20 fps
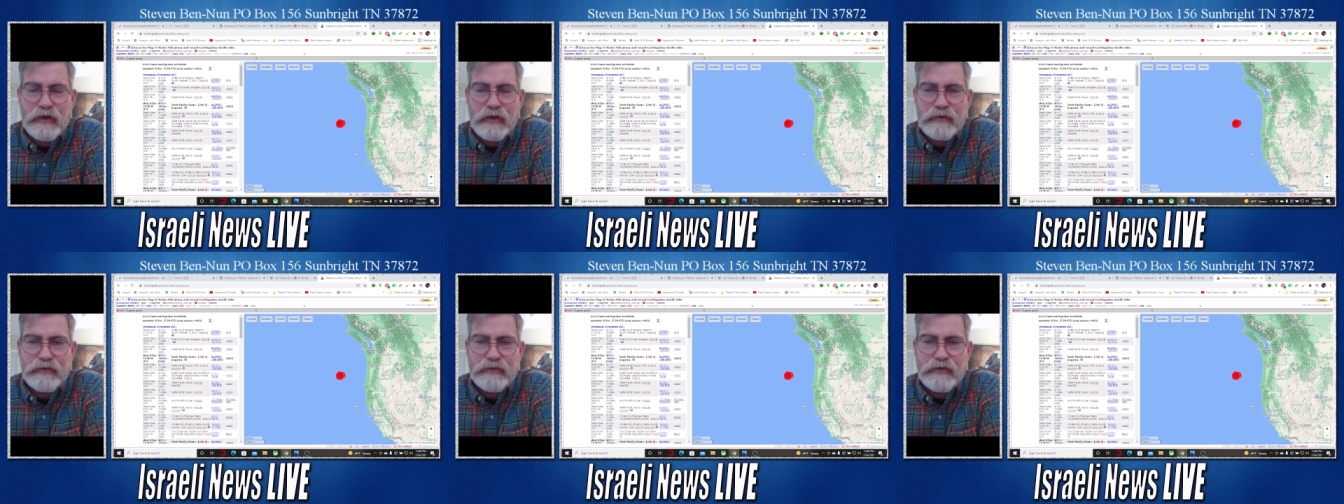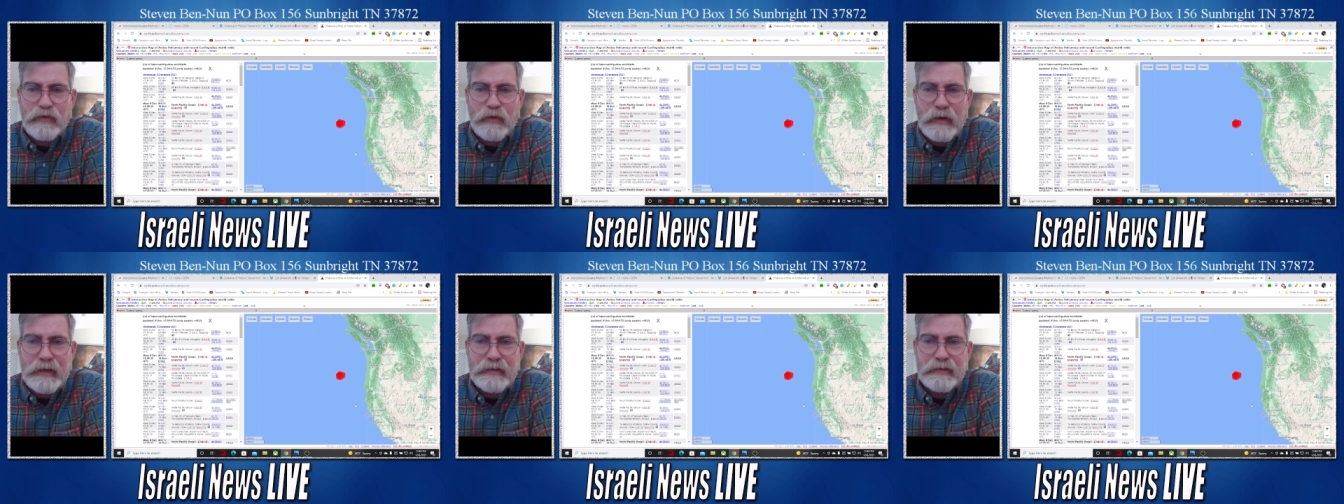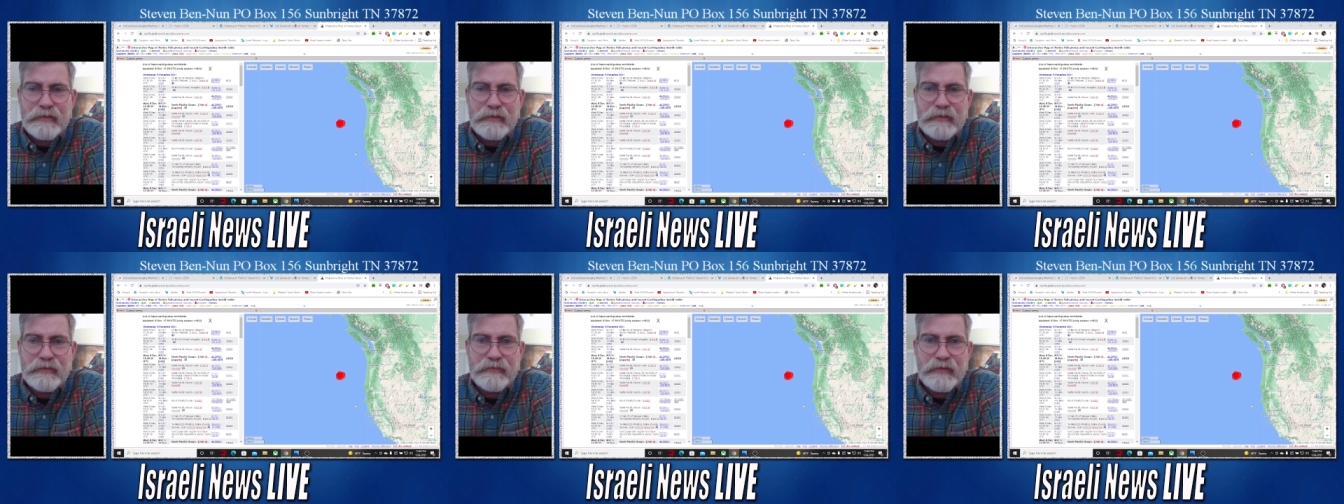
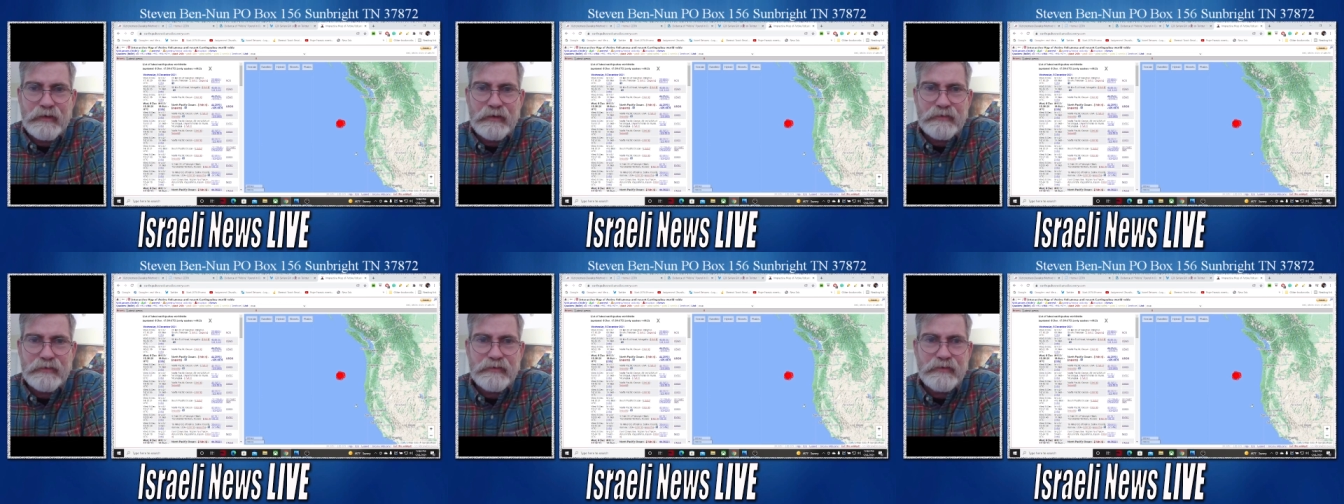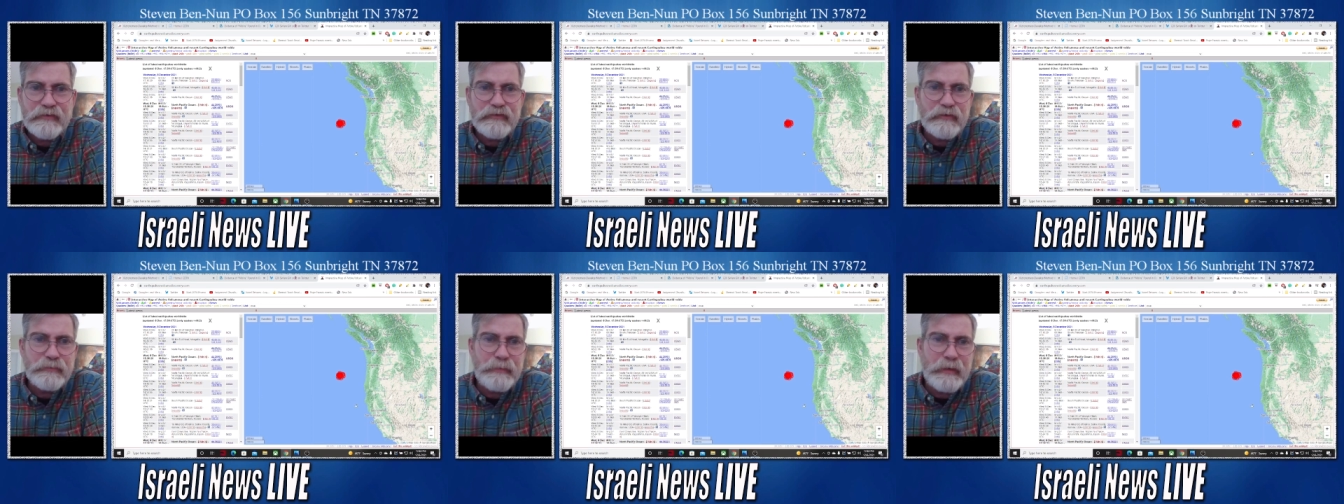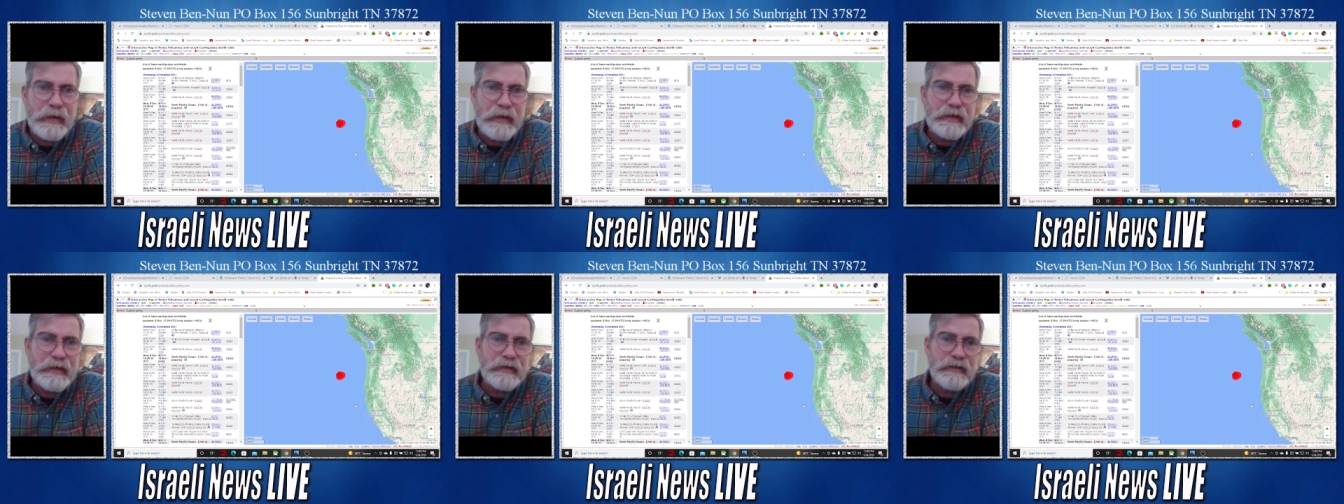earthquake that they're
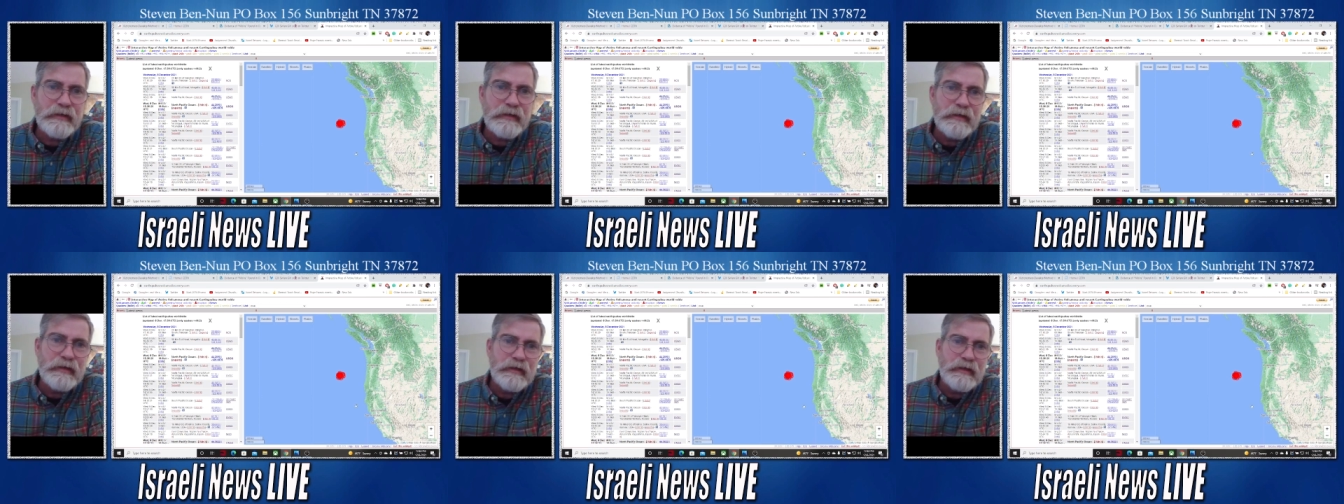anticipating